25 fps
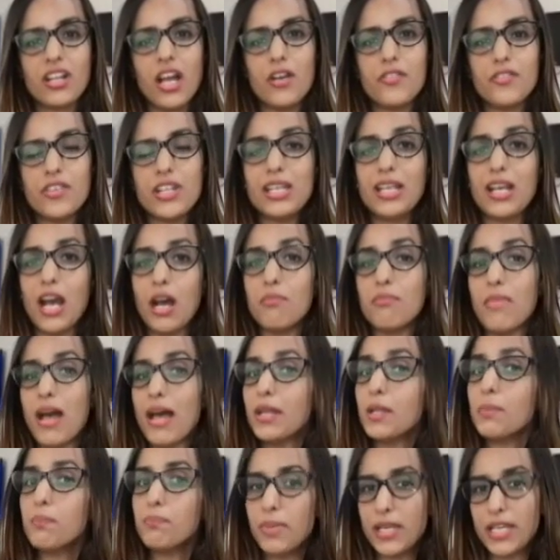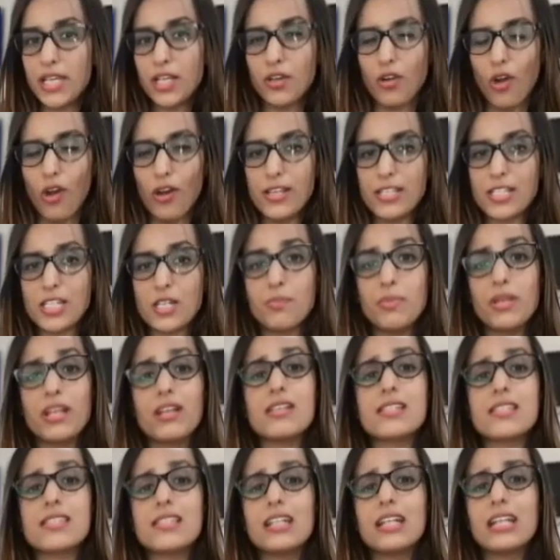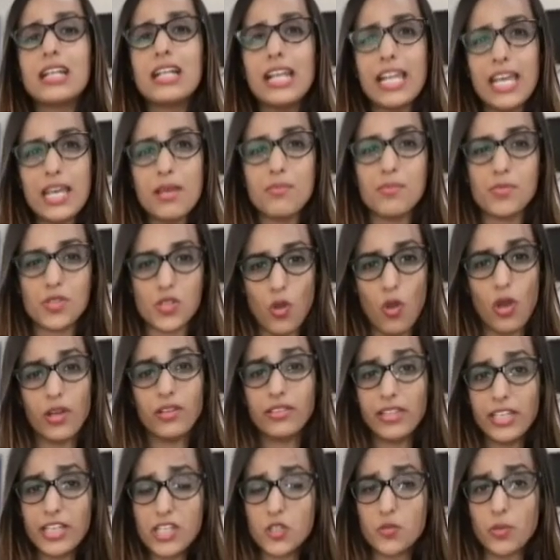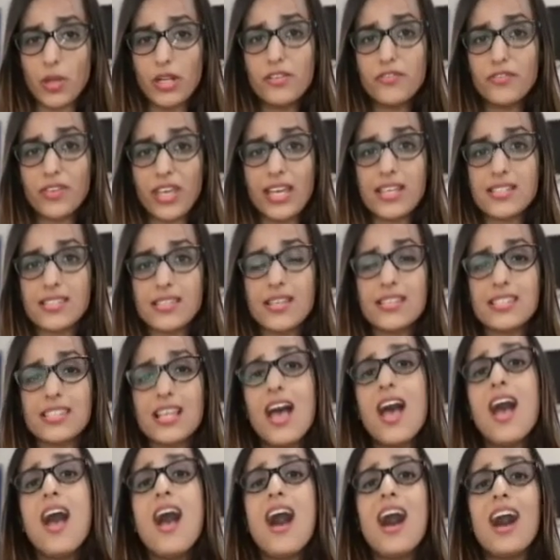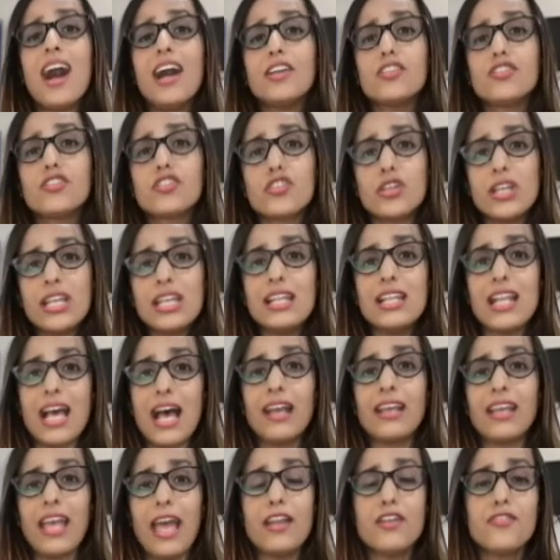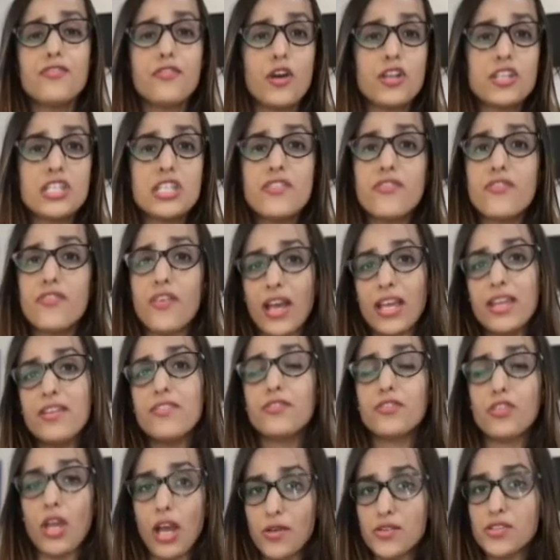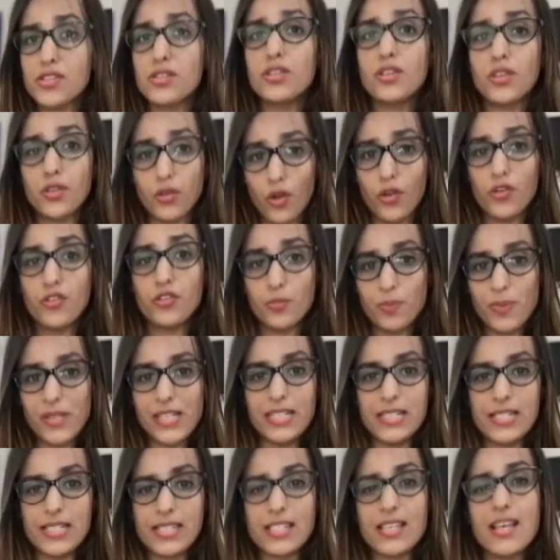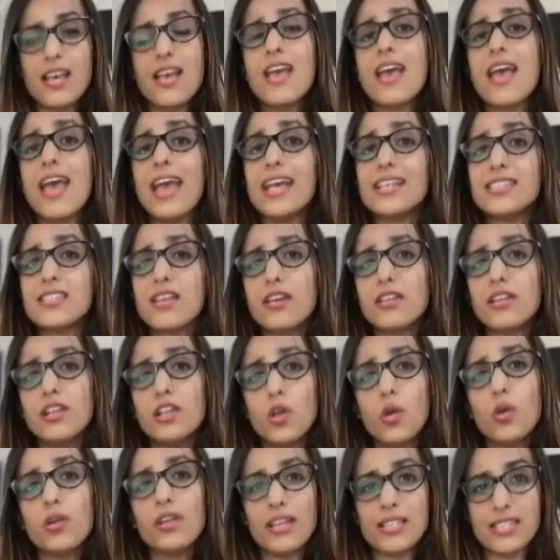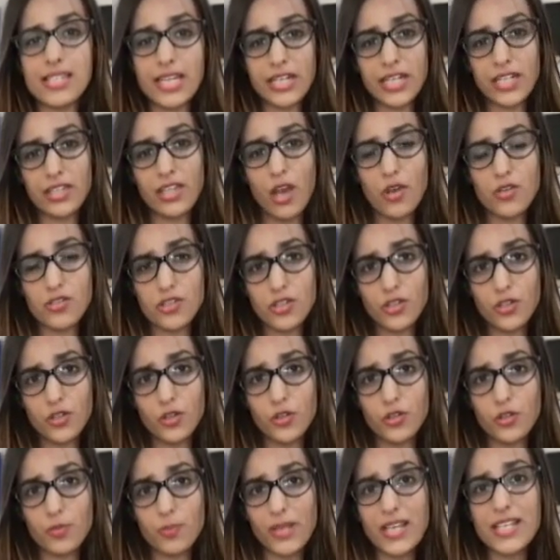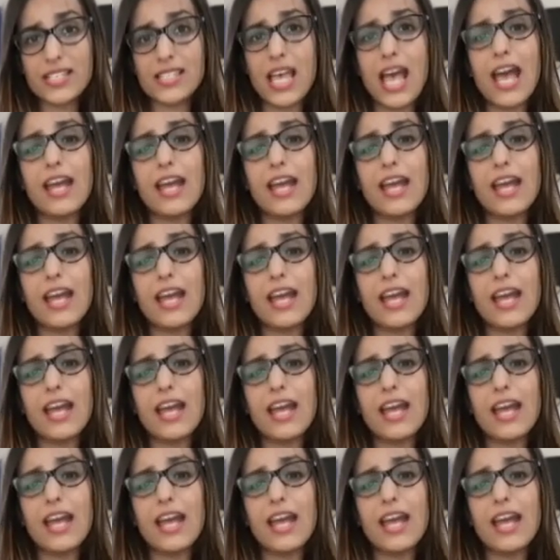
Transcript: recovery come at a big cost? Because the claims on these twelve cases are three lakh and forty-five thousand crore rupees. S R alone is eighty thousand crore rupees